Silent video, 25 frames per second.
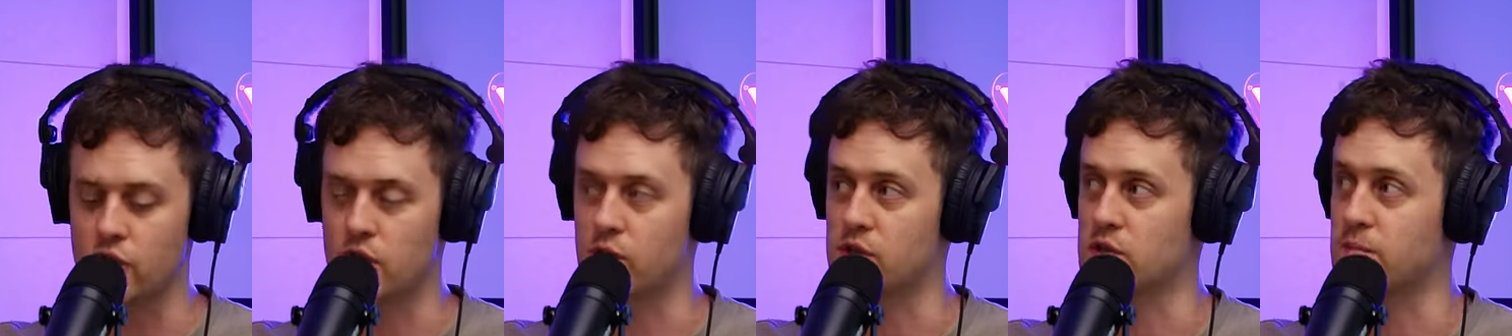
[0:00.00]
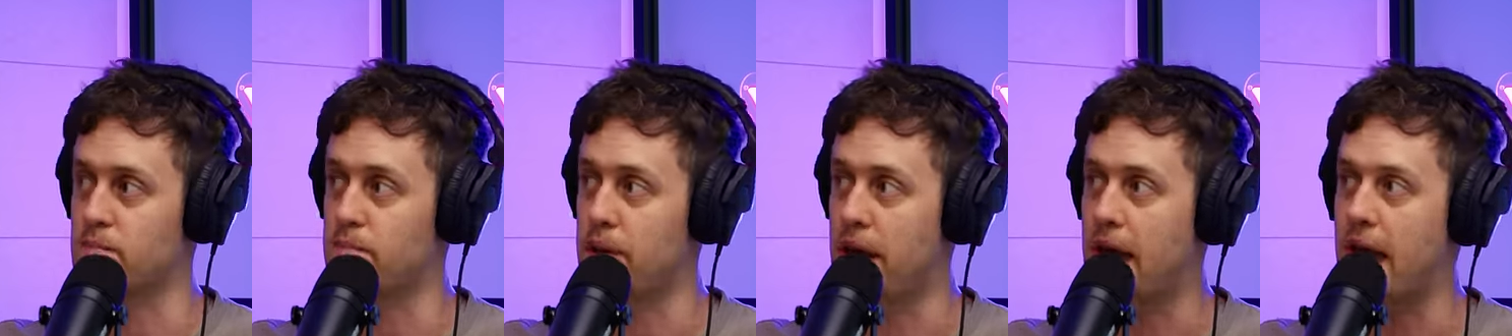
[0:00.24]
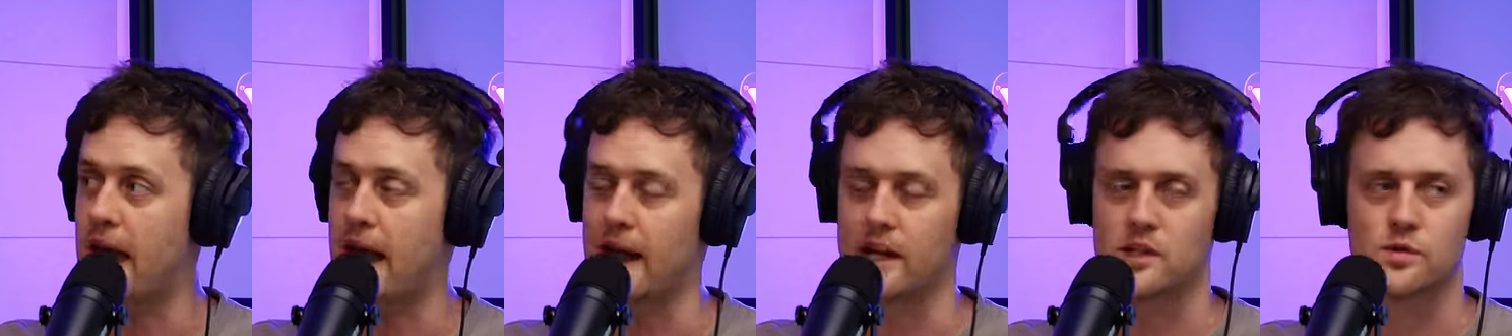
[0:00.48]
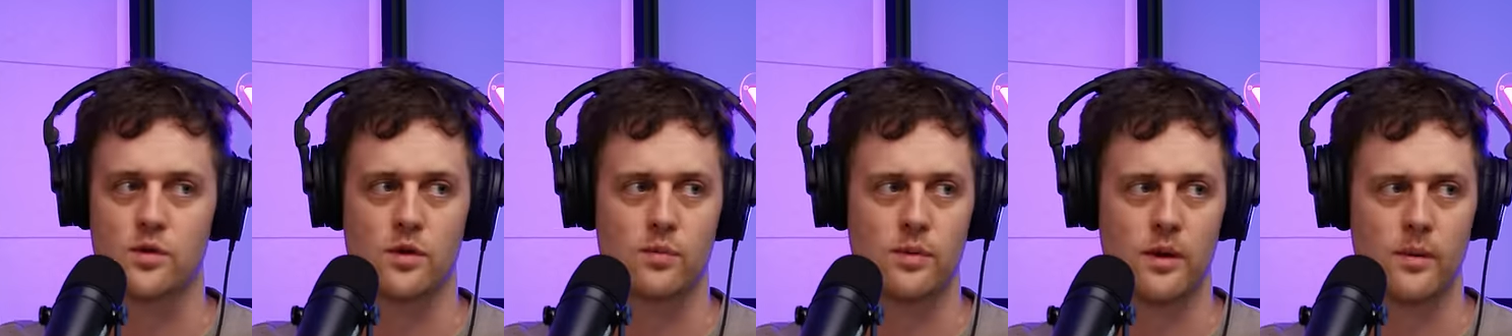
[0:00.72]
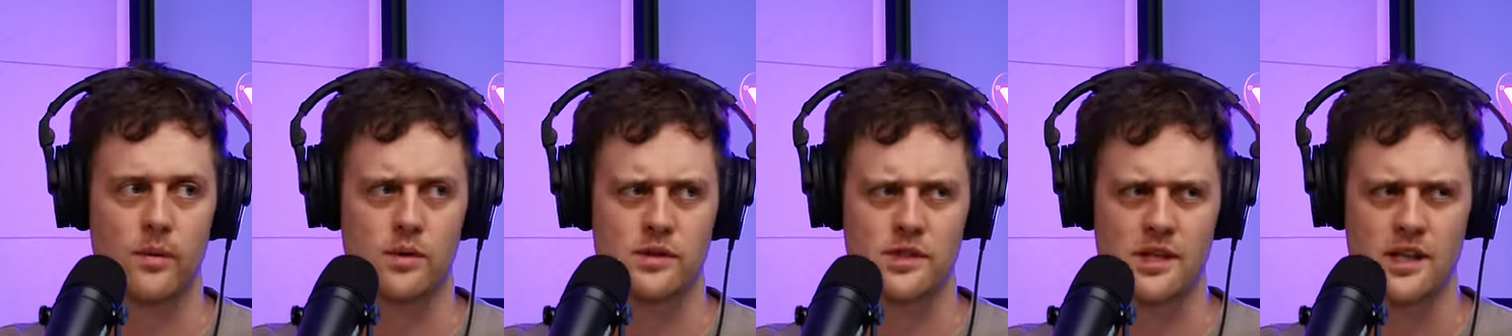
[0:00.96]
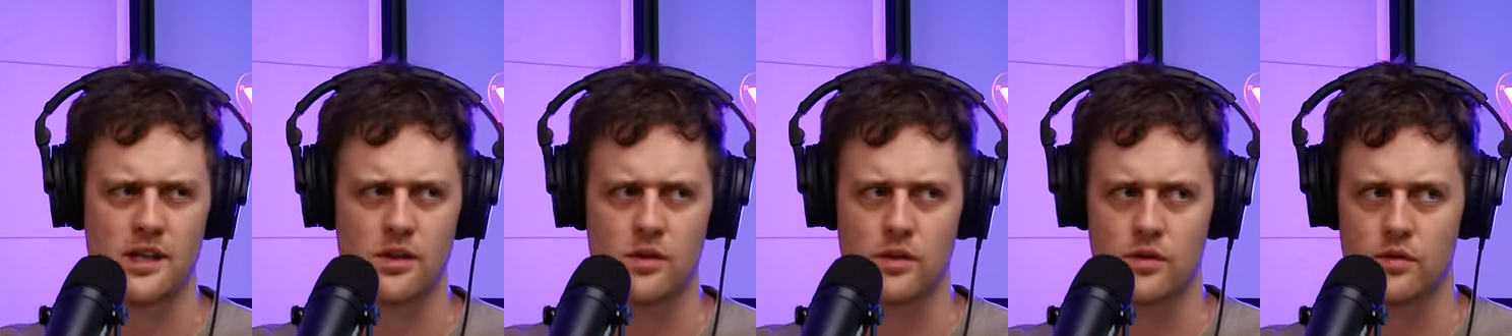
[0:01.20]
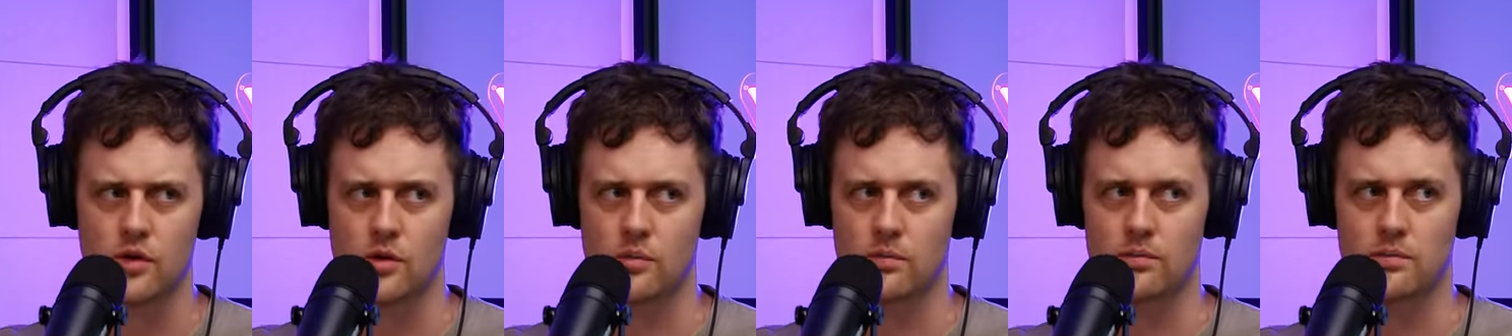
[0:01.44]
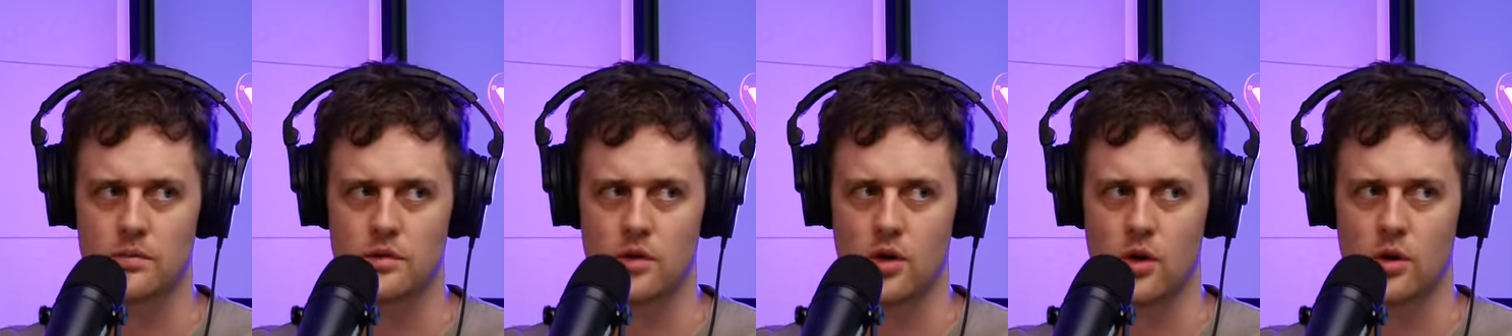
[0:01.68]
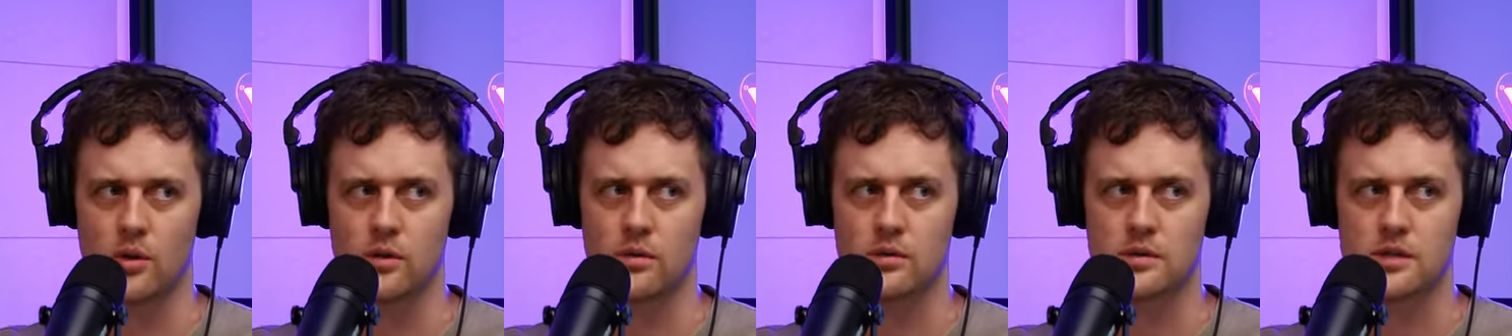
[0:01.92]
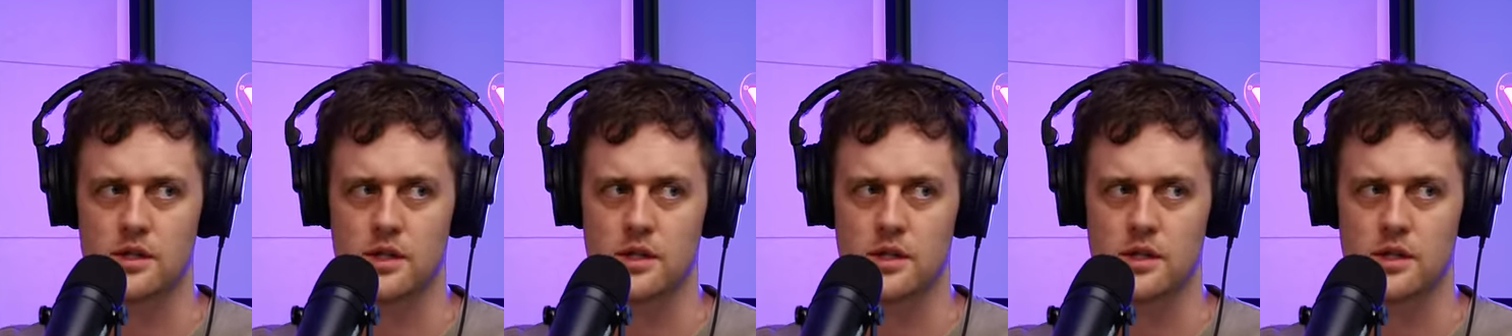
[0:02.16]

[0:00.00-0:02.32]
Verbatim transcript: was packed with people. Did either of you go to